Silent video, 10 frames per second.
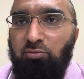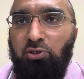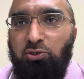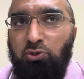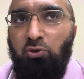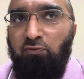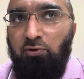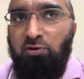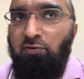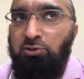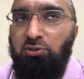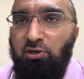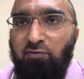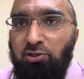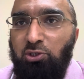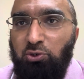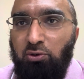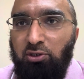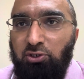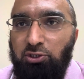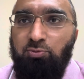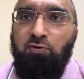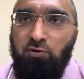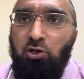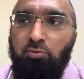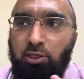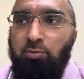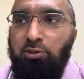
because if you're discovering these organisms, you've got to be able